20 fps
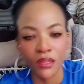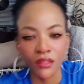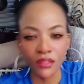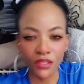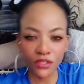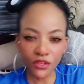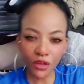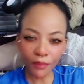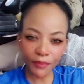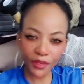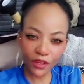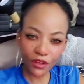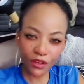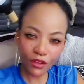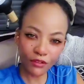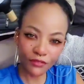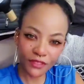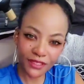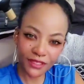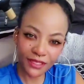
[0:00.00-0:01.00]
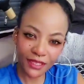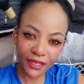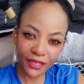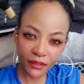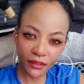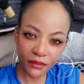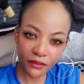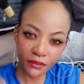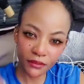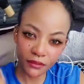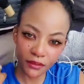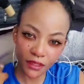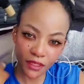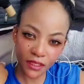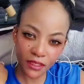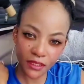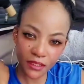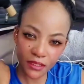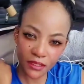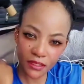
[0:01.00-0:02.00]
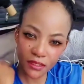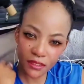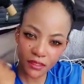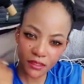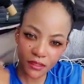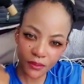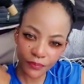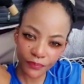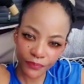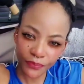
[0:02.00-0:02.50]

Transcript: The topic of the day is